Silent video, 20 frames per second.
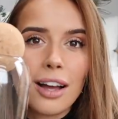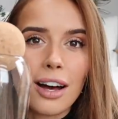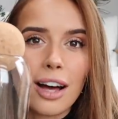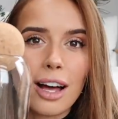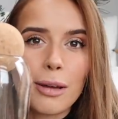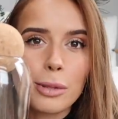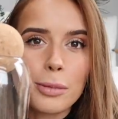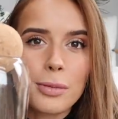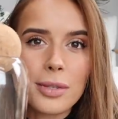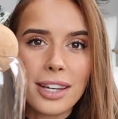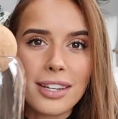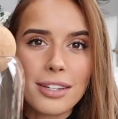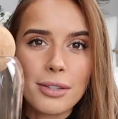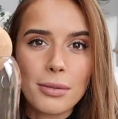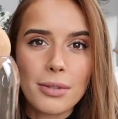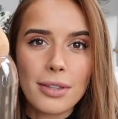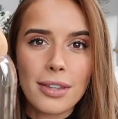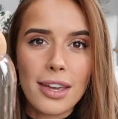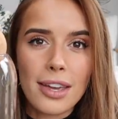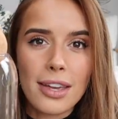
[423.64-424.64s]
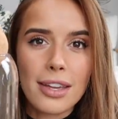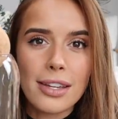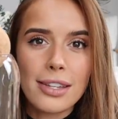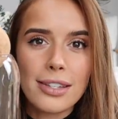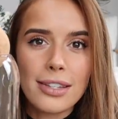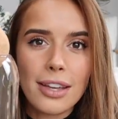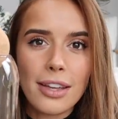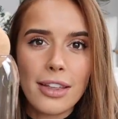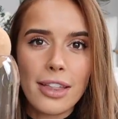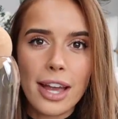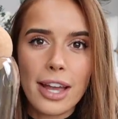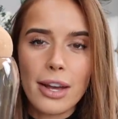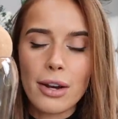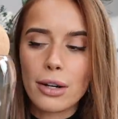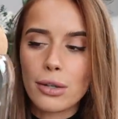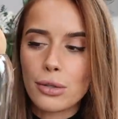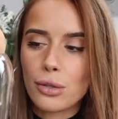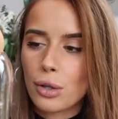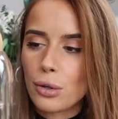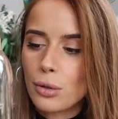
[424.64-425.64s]
I'm obsessed with these. They
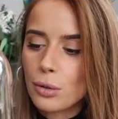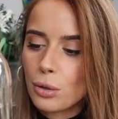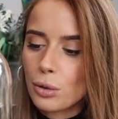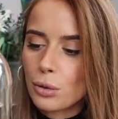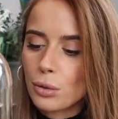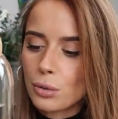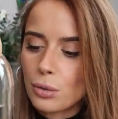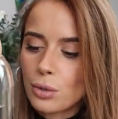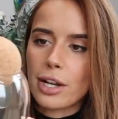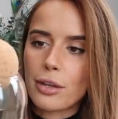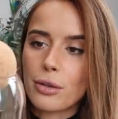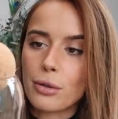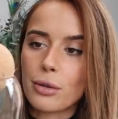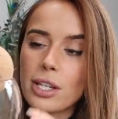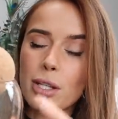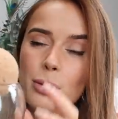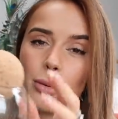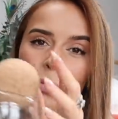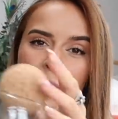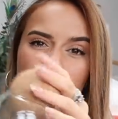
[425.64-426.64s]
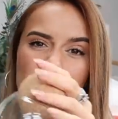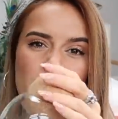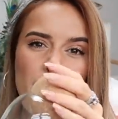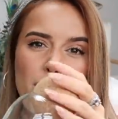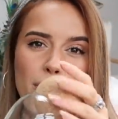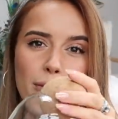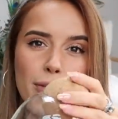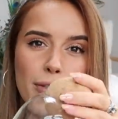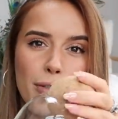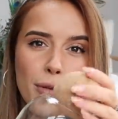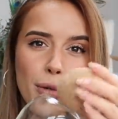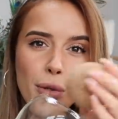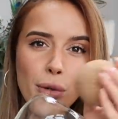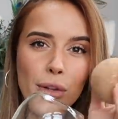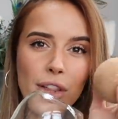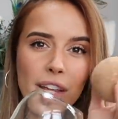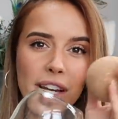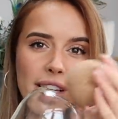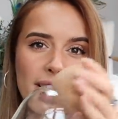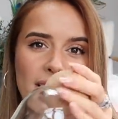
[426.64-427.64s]
are so cool. And I thought these would be cool
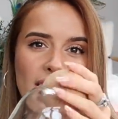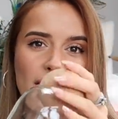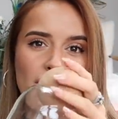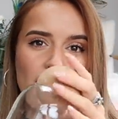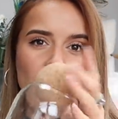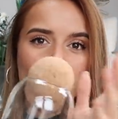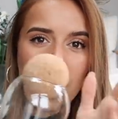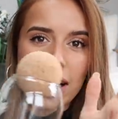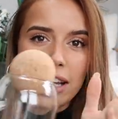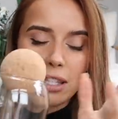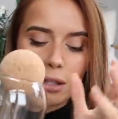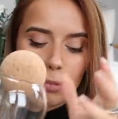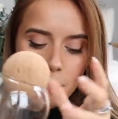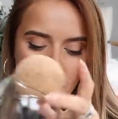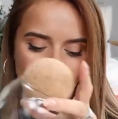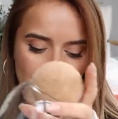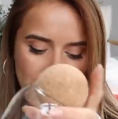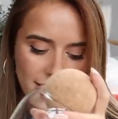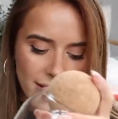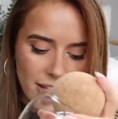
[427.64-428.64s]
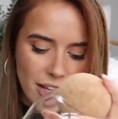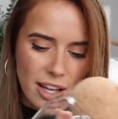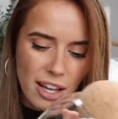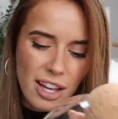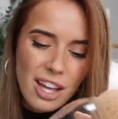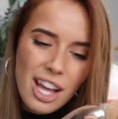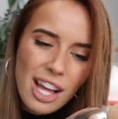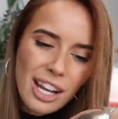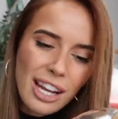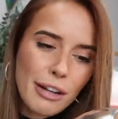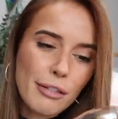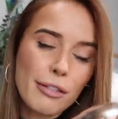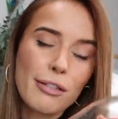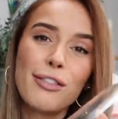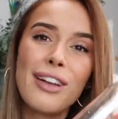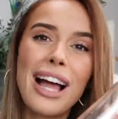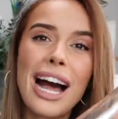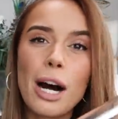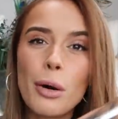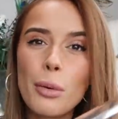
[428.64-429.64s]
for things like rice, pasta, like
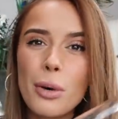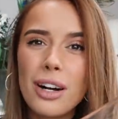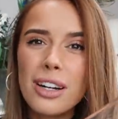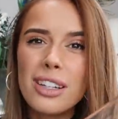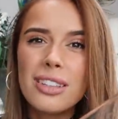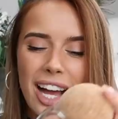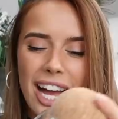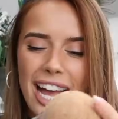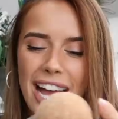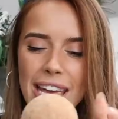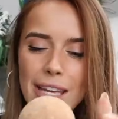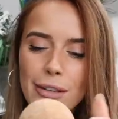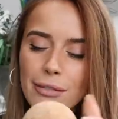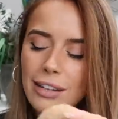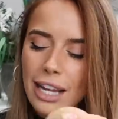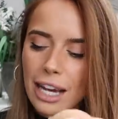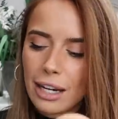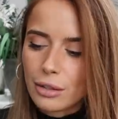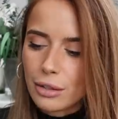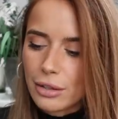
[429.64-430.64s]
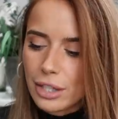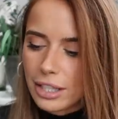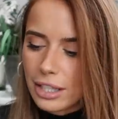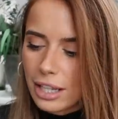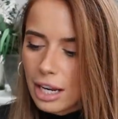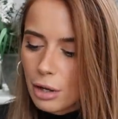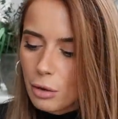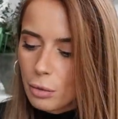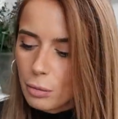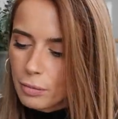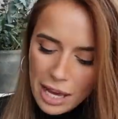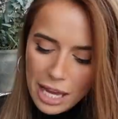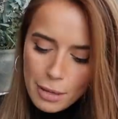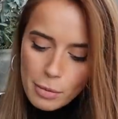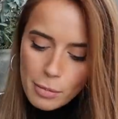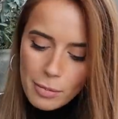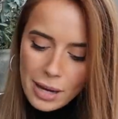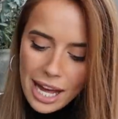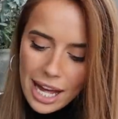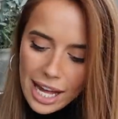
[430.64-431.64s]
flour. I hate flour in the little
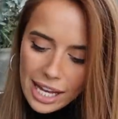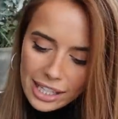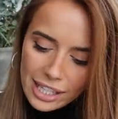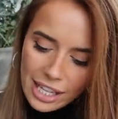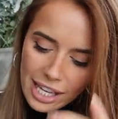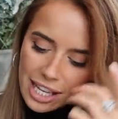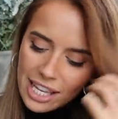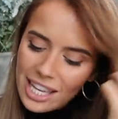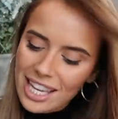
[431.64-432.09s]
paper bag.